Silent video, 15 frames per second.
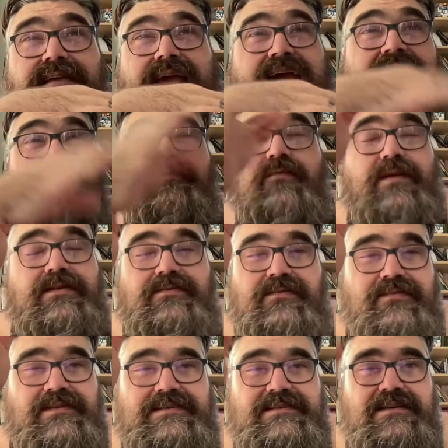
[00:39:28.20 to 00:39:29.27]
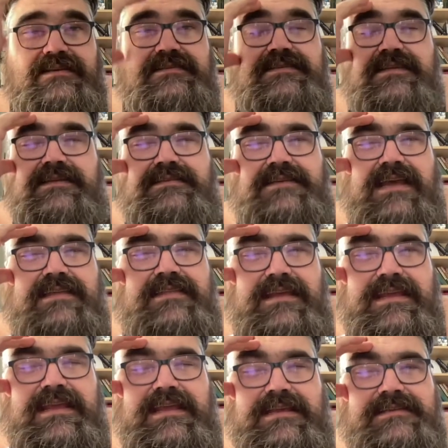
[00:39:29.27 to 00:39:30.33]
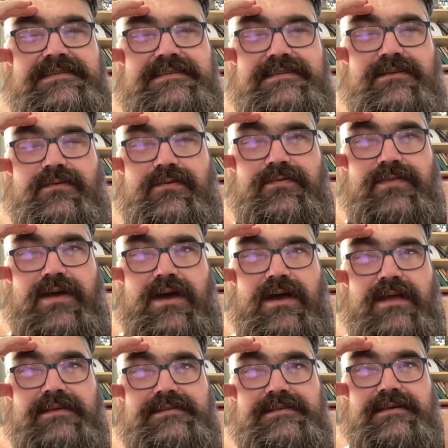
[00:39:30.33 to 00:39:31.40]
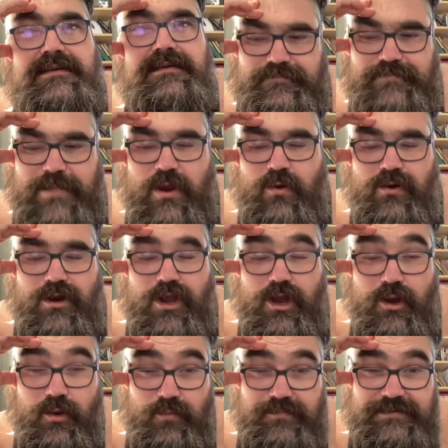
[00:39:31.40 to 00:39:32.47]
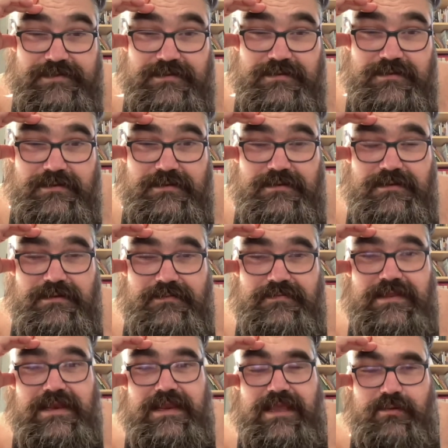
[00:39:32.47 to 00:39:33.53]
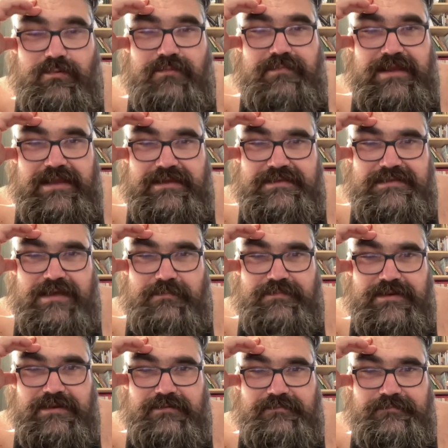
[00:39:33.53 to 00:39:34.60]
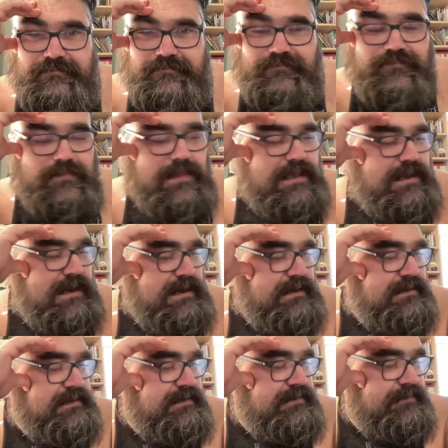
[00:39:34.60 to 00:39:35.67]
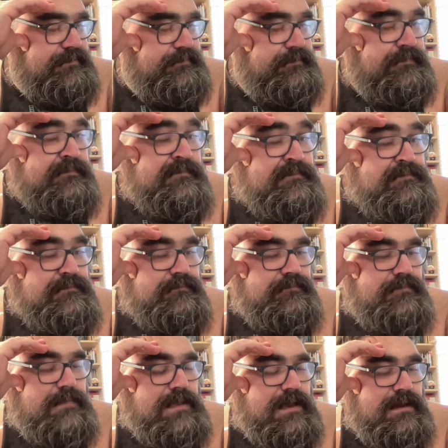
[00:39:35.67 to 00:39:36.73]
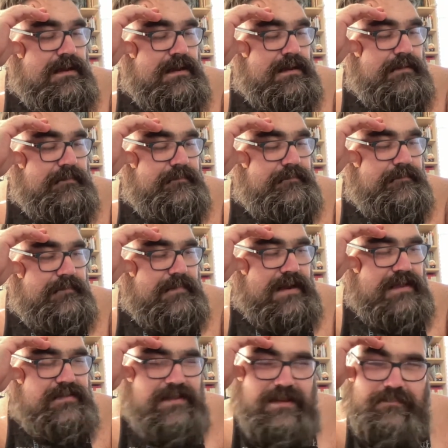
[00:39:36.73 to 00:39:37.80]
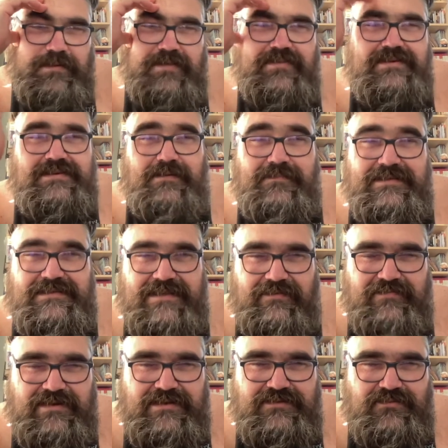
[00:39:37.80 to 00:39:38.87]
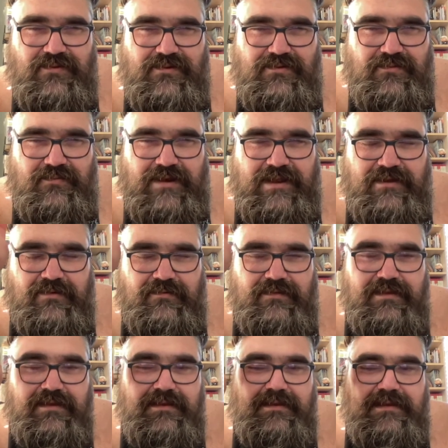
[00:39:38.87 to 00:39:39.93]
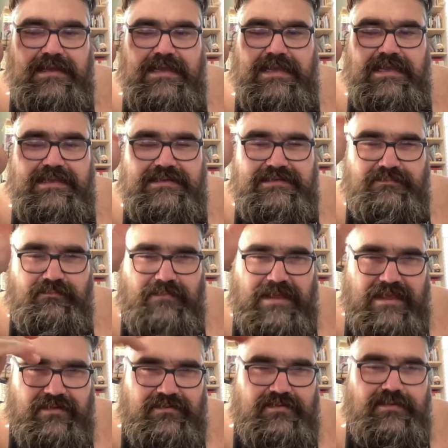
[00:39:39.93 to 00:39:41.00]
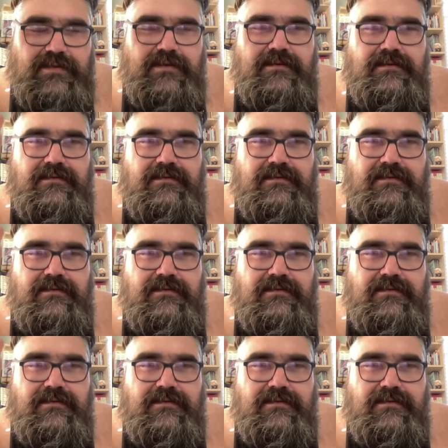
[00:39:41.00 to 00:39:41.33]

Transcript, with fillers: halfway through the 60s, I think he still thought or hoped that he would be accepted, kind of deal. I think by the time the 70s rolled around, his myth